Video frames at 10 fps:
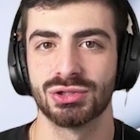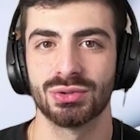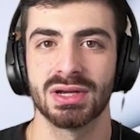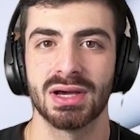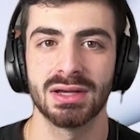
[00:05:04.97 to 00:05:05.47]

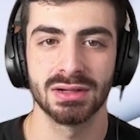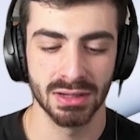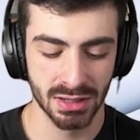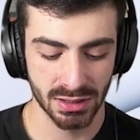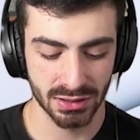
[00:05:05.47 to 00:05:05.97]
shortcut.
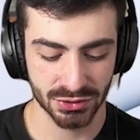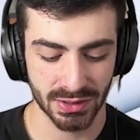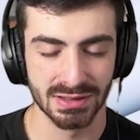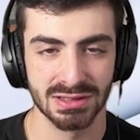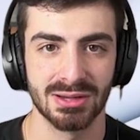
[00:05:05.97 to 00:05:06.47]
So
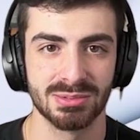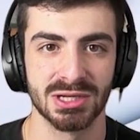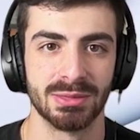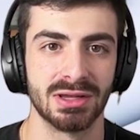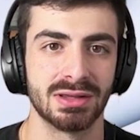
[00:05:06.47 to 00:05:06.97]
I could type
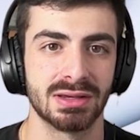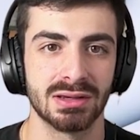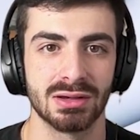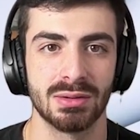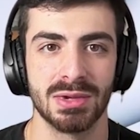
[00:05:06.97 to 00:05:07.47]
something
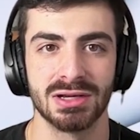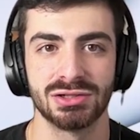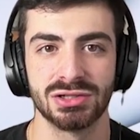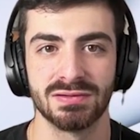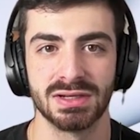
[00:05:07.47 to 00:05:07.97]
like Command
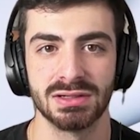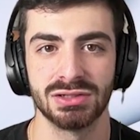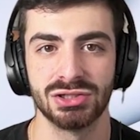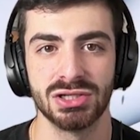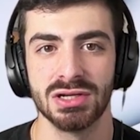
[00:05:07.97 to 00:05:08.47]
Shift
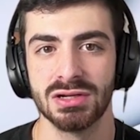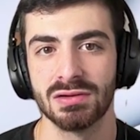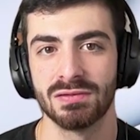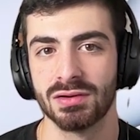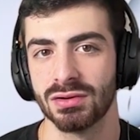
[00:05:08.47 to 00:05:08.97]
G
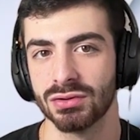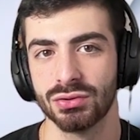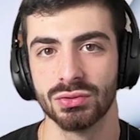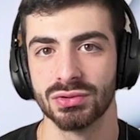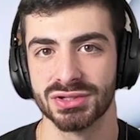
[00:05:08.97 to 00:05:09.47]
for
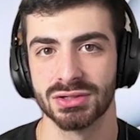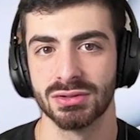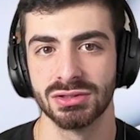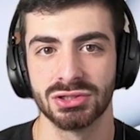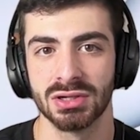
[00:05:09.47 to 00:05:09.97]
Google
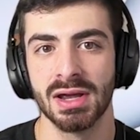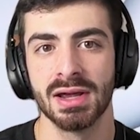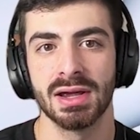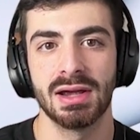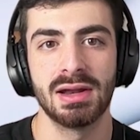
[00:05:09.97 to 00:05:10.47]
search.
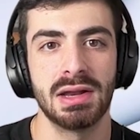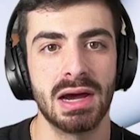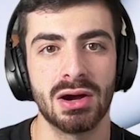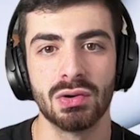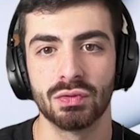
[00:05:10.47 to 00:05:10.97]
And
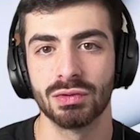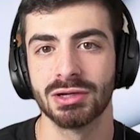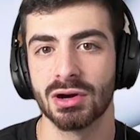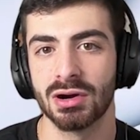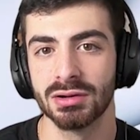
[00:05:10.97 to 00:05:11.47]
now,
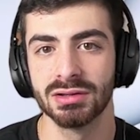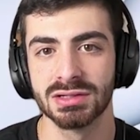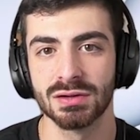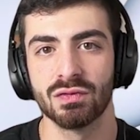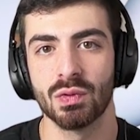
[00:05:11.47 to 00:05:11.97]

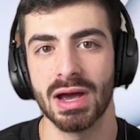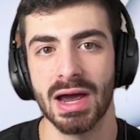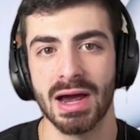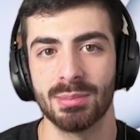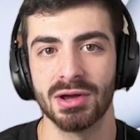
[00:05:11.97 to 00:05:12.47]
regardless of what
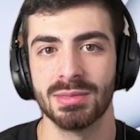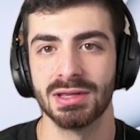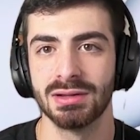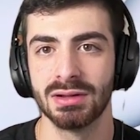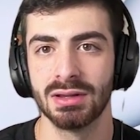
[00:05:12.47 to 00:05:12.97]
app I'm
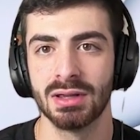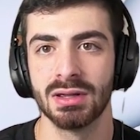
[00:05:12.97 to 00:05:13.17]
in,